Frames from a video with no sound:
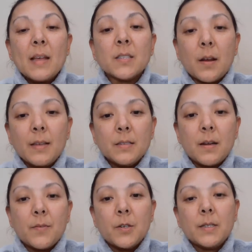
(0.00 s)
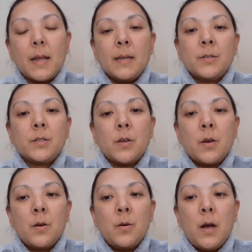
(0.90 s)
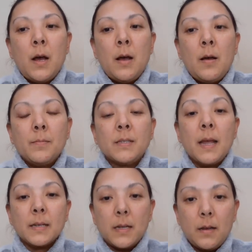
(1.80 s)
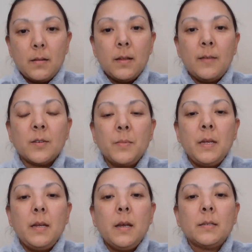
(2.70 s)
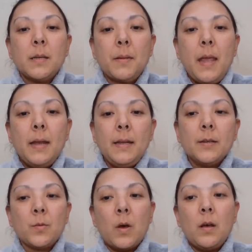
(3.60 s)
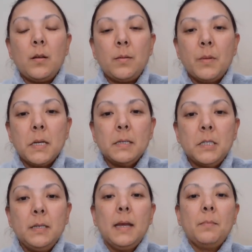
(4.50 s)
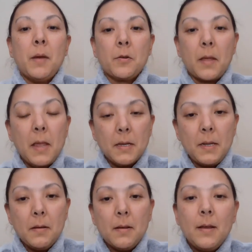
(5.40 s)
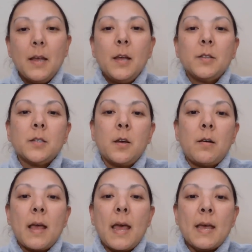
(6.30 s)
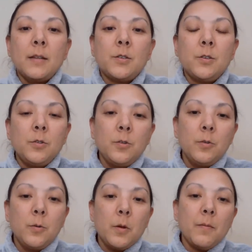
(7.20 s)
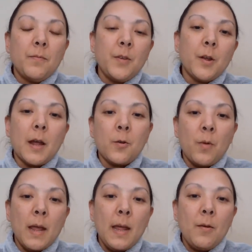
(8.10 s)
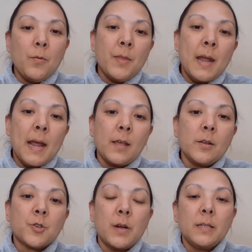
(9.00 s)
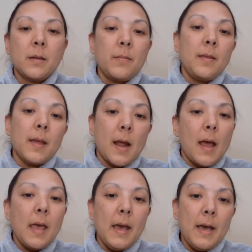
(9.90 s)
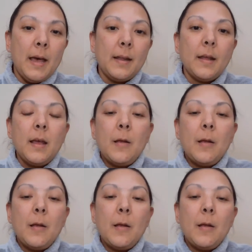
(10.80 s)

stocking stuffers, and so um, Santa left me some candy as well, but she had better candy. So I had to figure out a way that I could trade something that I had